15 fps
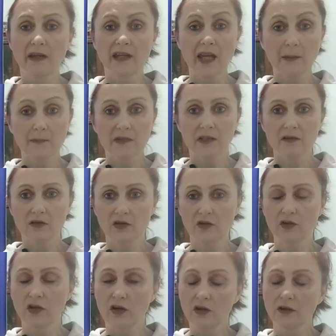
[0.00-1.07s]
captain to
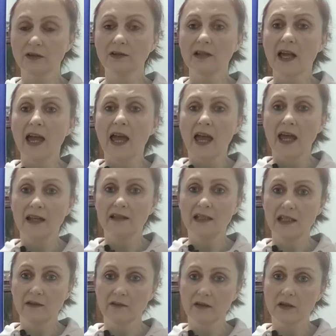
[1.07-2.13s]
colonel, and
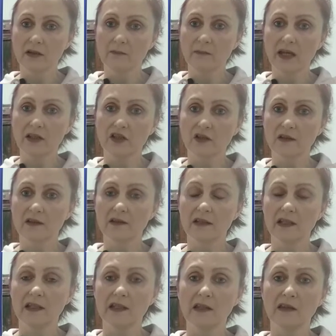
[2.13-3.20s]
even Her
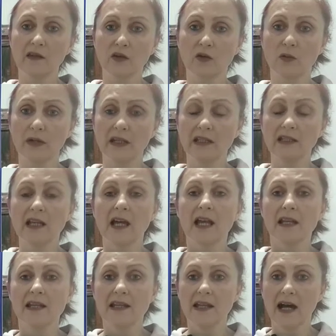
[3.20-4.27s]
Majesty the Queen
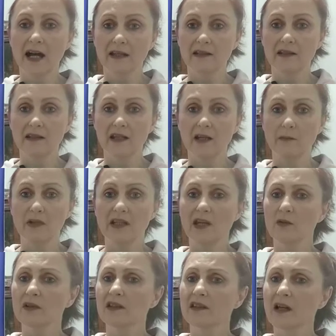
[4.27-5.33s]
knighted him. And
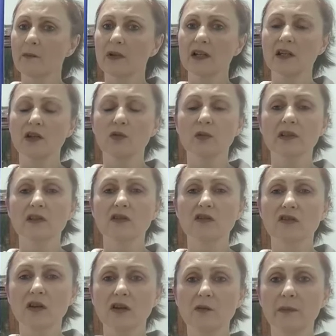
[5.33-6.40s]
he was somebody who was
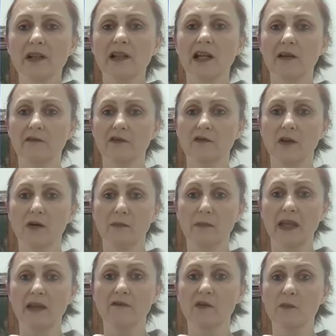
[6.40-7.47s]
so beloved for
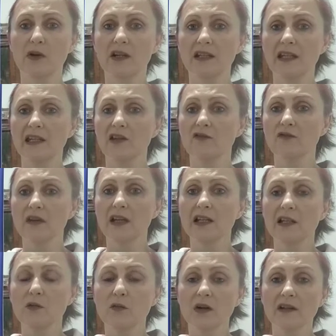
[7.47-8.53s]
everybody. He
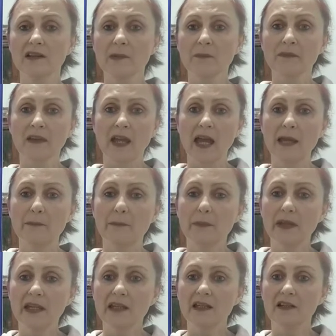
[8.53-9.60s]
really was a
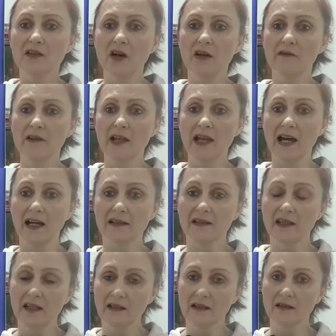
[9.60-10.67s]
beacon of
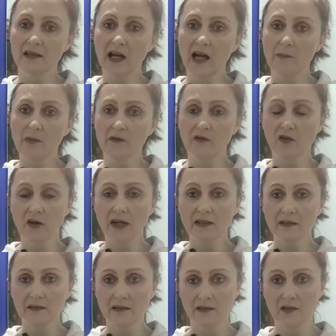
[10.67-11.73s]
light in a time of
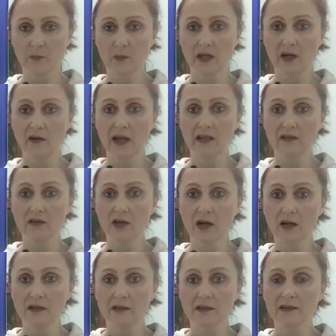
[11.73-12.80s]
great despair and
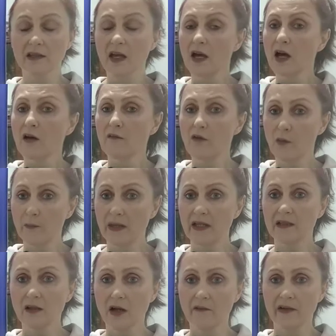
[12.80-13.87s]
darkness for
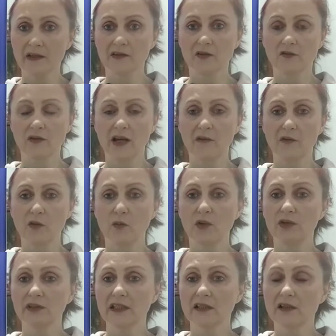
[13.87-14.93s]
many of us around the
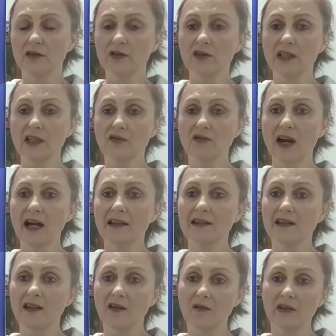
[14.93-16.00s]
world, including right
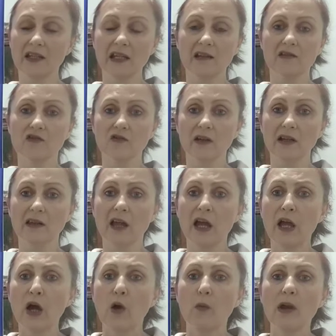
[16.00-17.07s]
here in Israel,
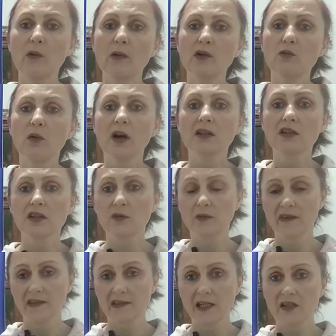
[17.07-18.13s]
where we watched
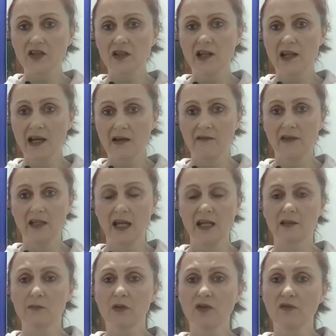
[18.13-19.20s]
with such love and
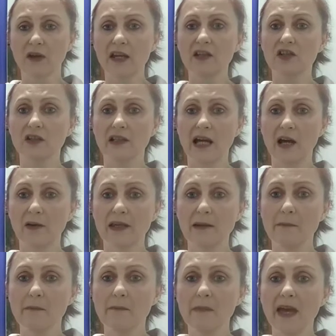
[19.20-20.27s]
admiration how he
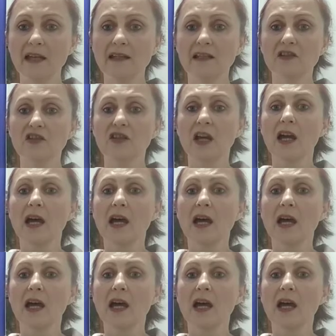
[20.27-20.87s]
managed,